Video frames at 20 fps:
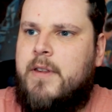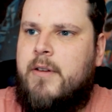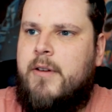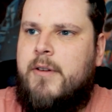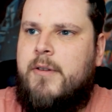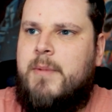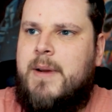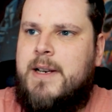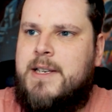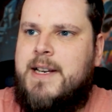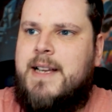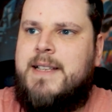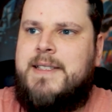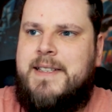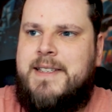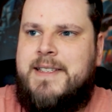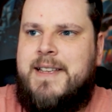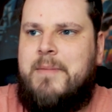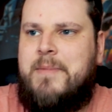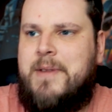So when
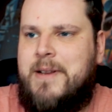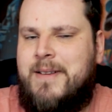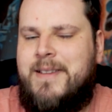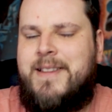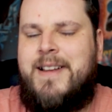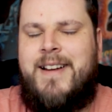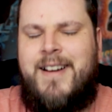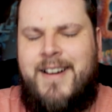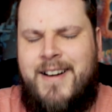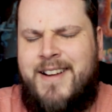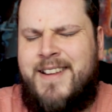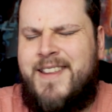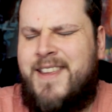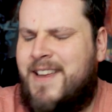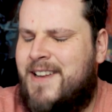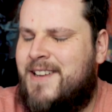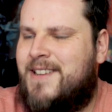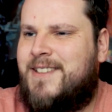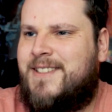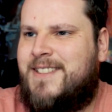Jazzy stepped in, I was like, oh
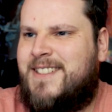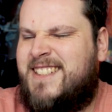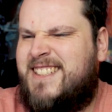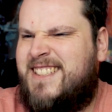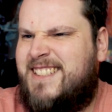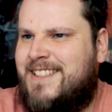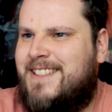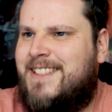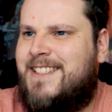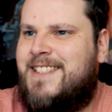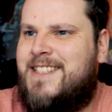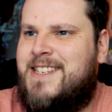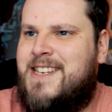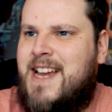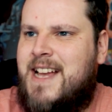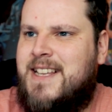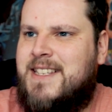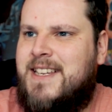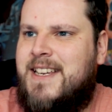yeah,